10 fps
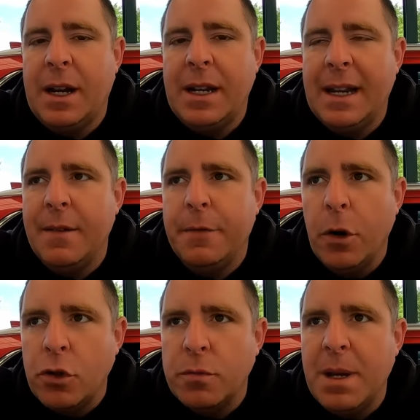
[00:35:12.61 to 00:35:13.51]
I can
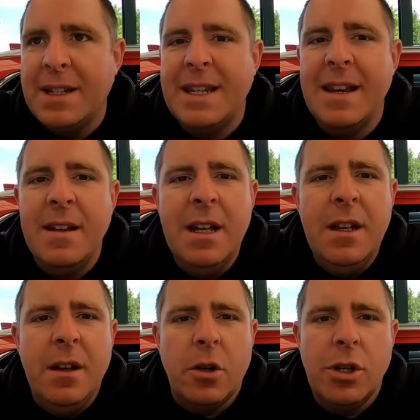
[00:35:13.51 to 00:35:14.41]
throw some bits in
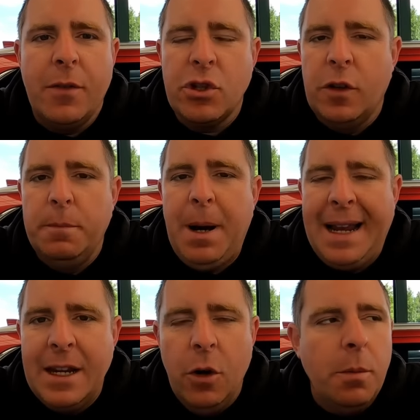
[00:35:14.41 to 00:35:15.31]
because I've got stuff
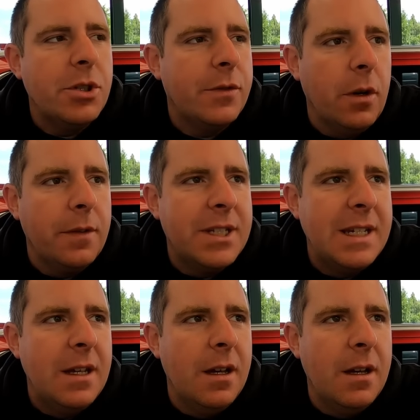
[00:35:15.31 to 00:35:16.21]
backing up because I've got
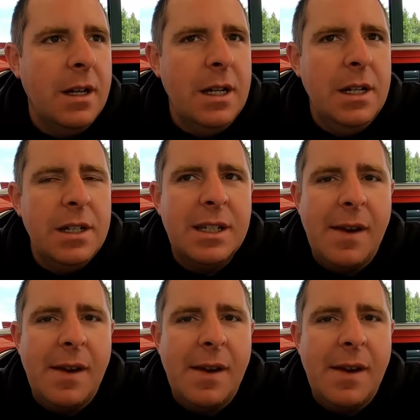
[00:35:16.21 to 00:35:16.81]
to uh,